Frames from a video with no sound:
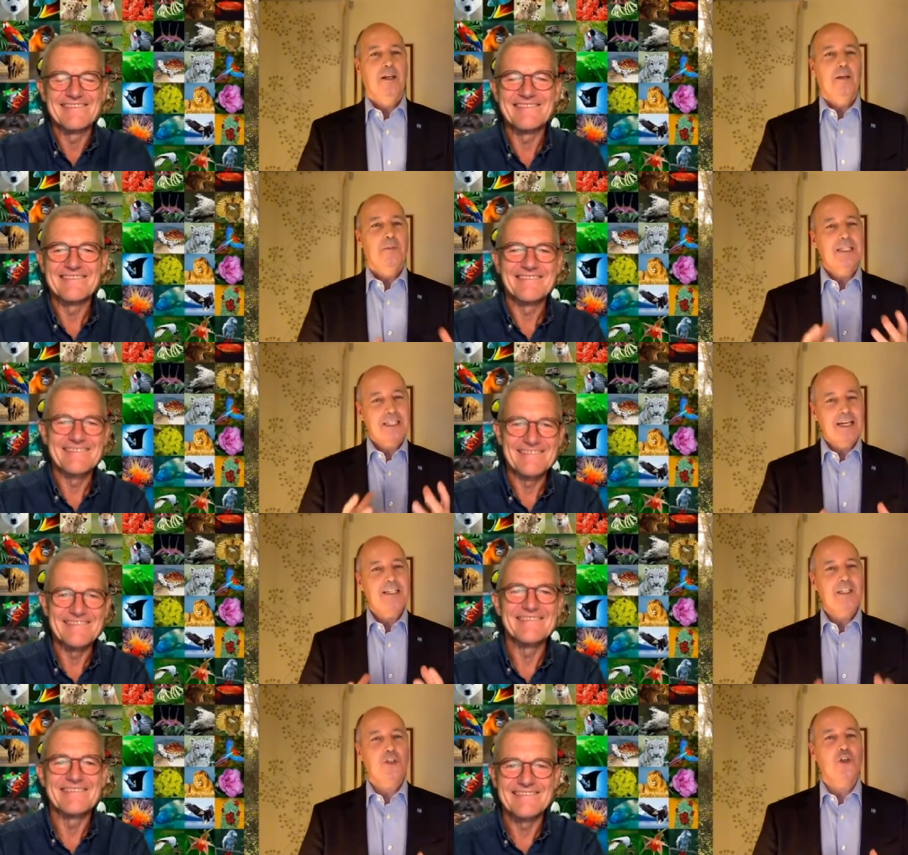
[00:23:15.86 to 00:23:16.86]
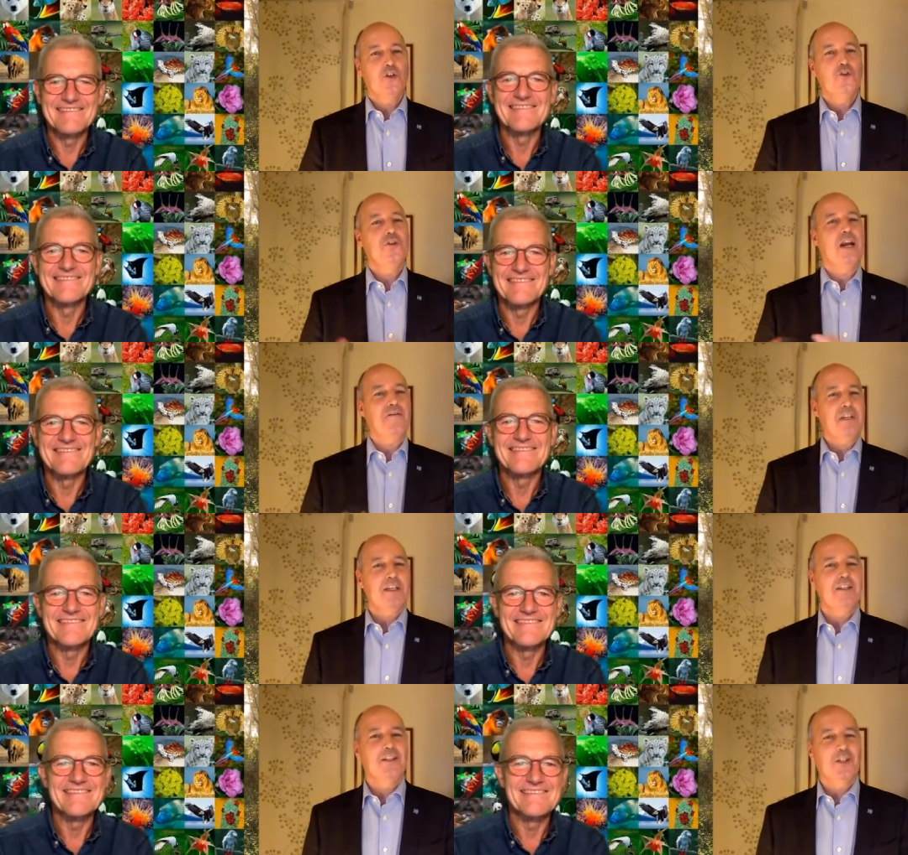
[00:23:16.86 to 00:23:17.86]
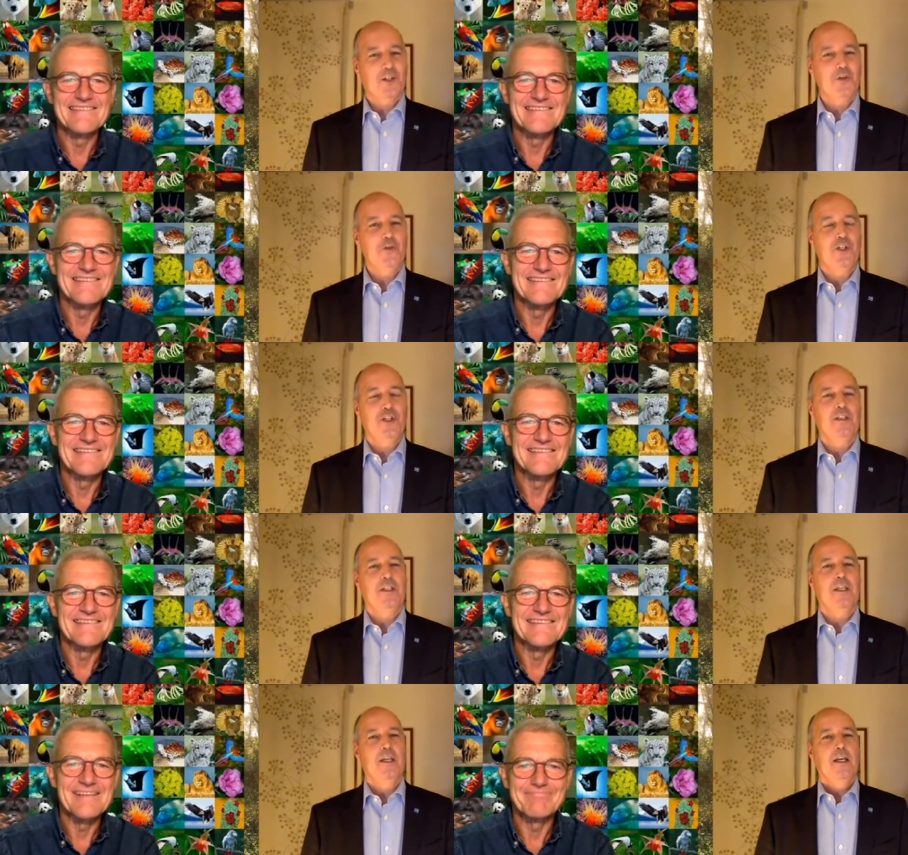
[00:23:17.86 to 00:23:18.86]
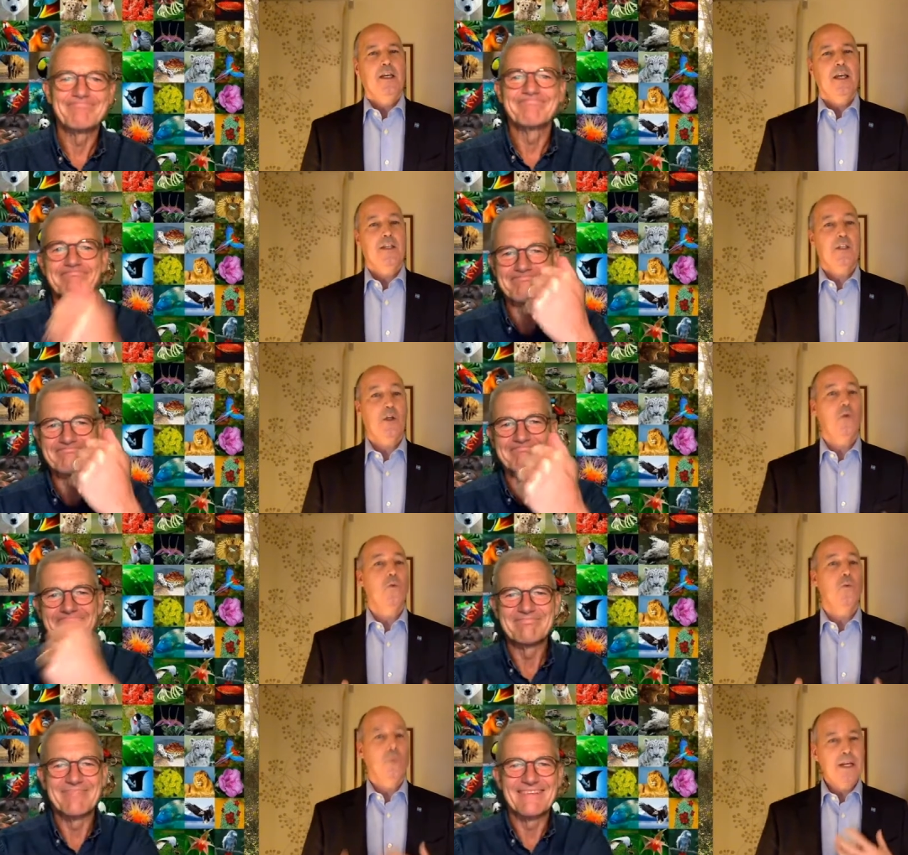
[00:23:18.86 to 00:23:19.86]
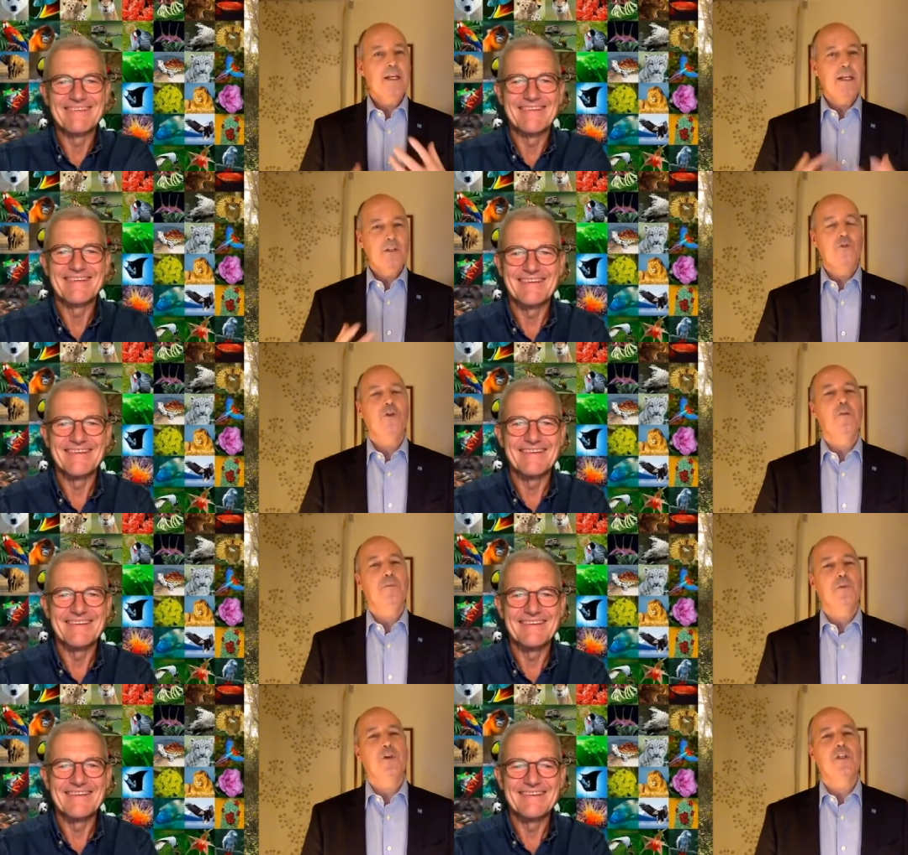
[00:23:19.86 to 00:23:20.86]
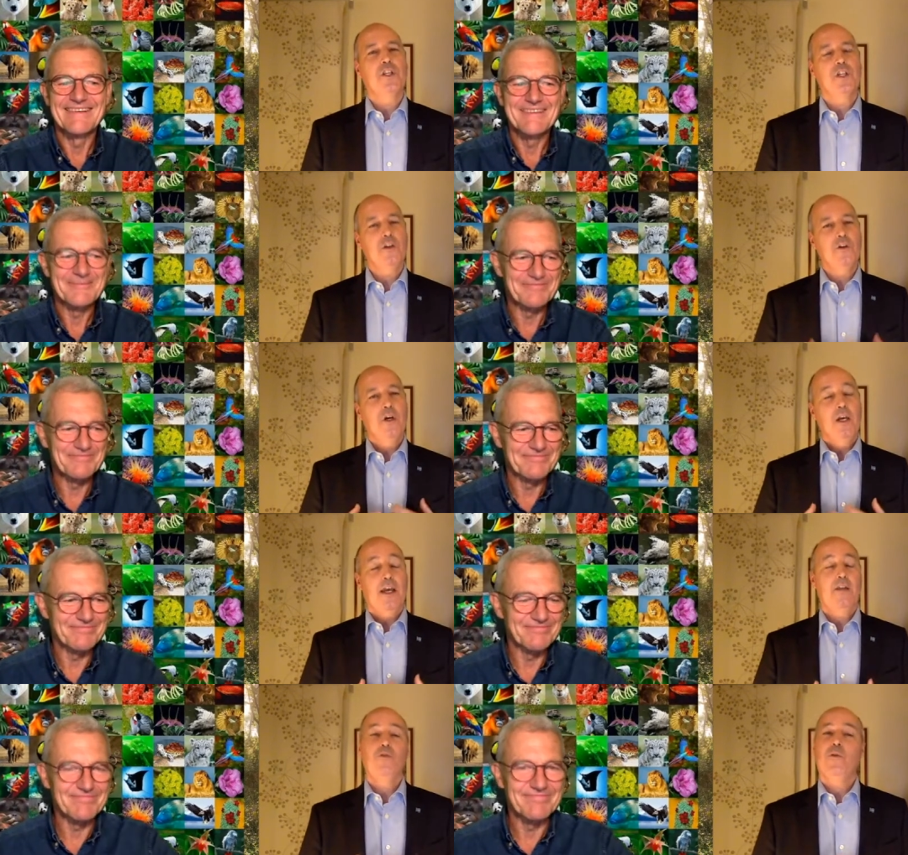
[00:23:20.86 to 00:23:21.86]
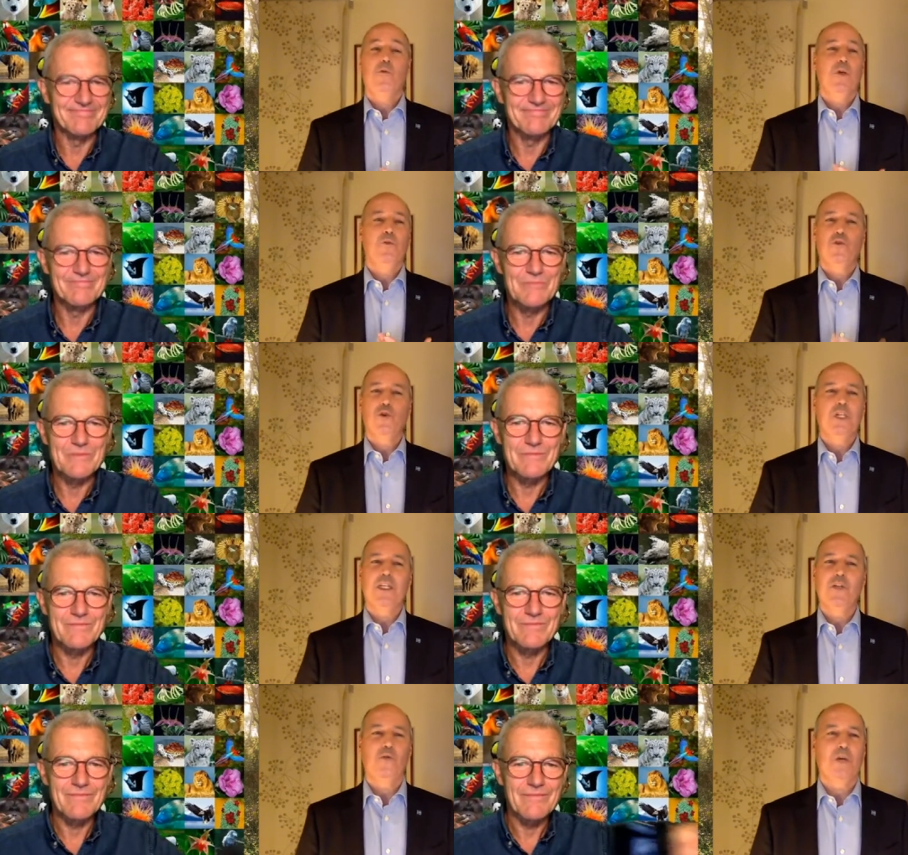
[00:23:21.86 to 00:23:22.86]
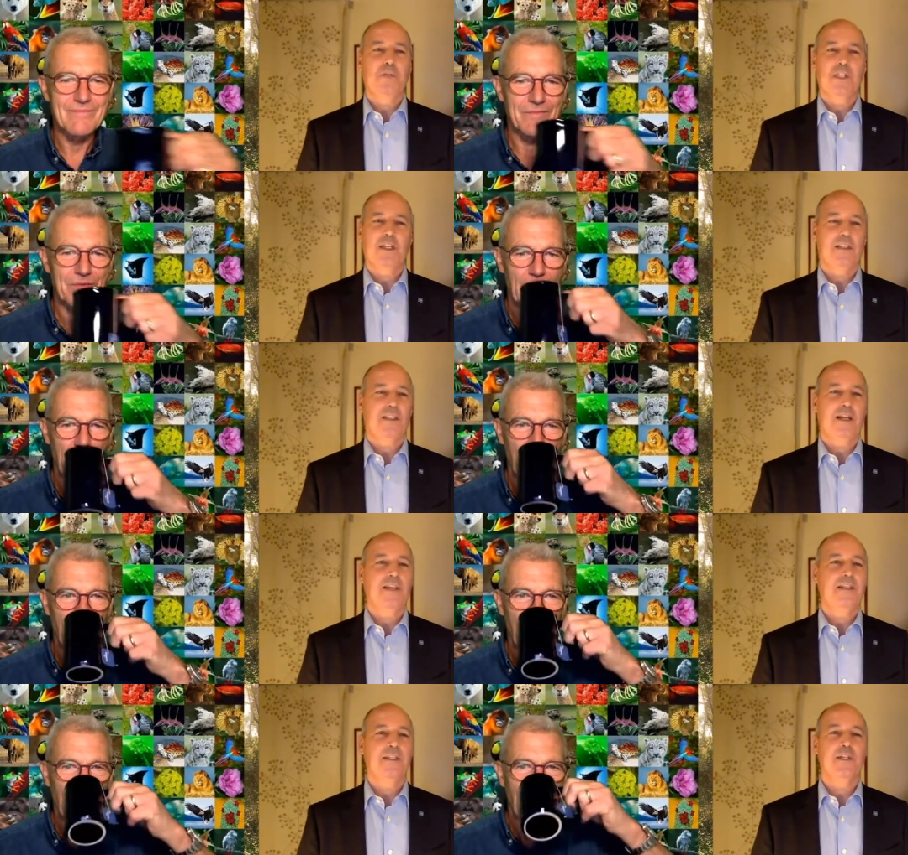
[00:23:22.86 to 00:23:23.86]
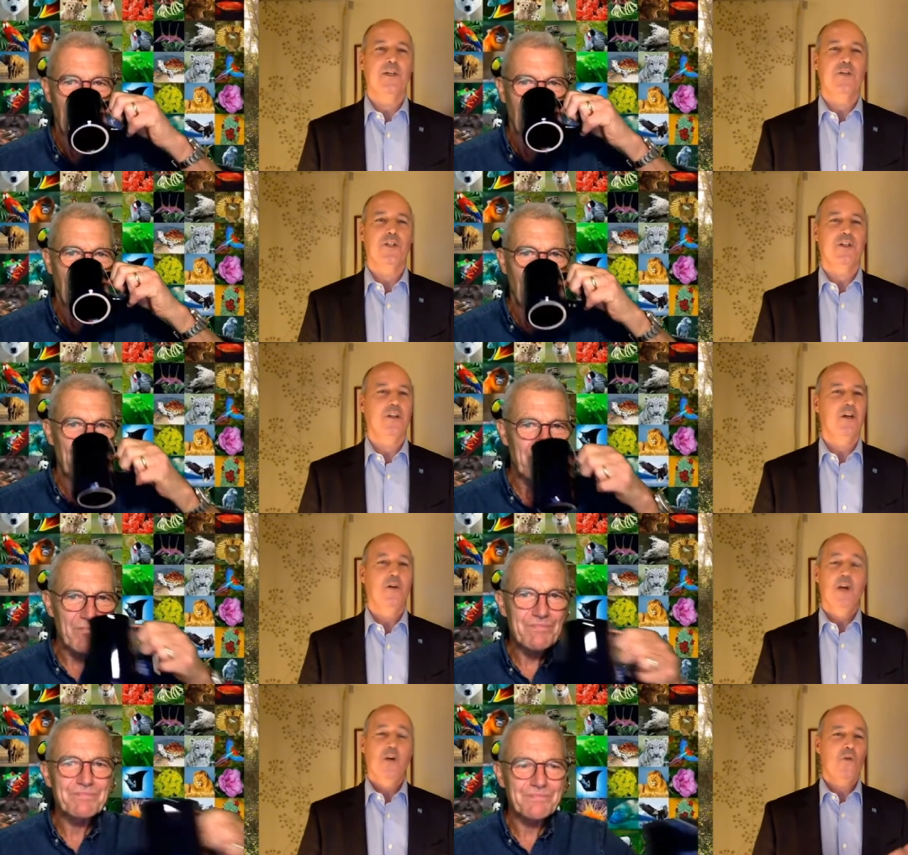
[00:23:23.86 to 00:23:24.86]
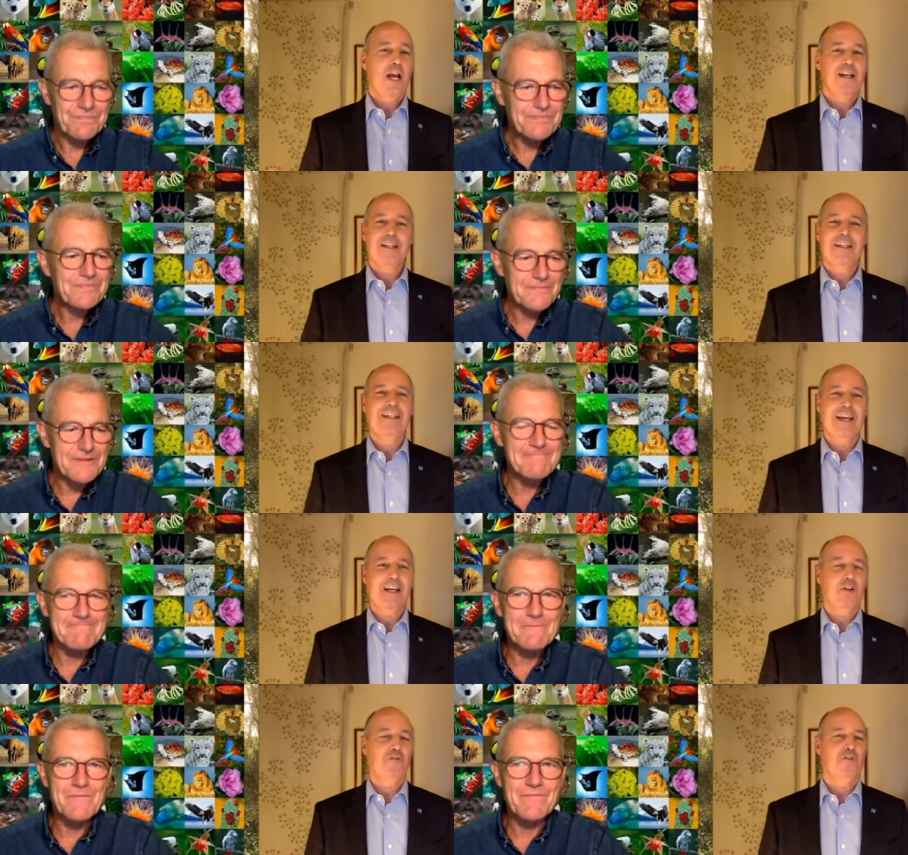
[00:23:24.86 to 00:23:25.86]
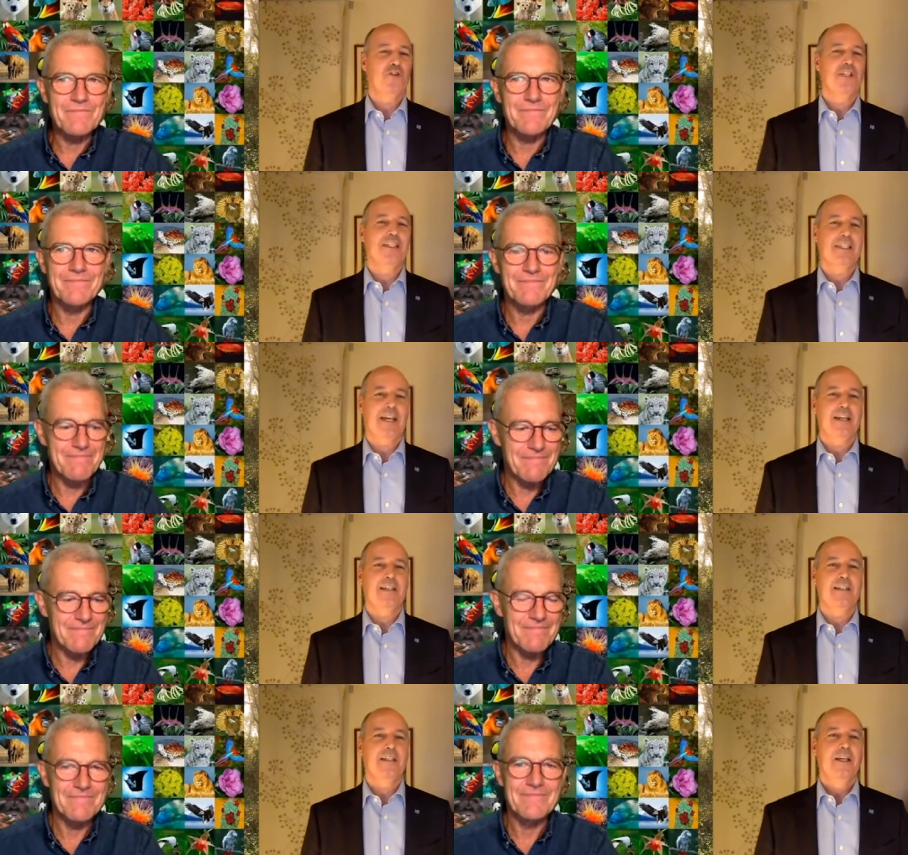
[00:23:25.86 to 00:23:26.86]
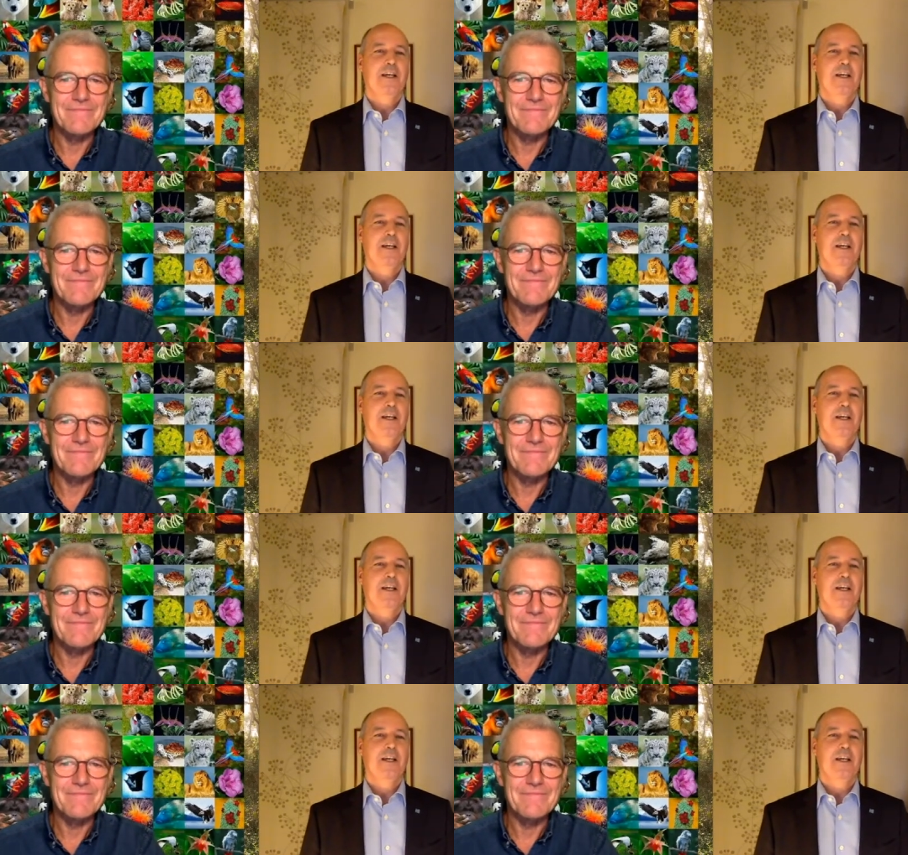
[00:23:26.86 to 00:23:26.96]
Speaker 1: but science is also driving us the solutions. And so we need to continue, and we, we truly need to upscale science in the ocean. You know, we are in the decade of ocean science,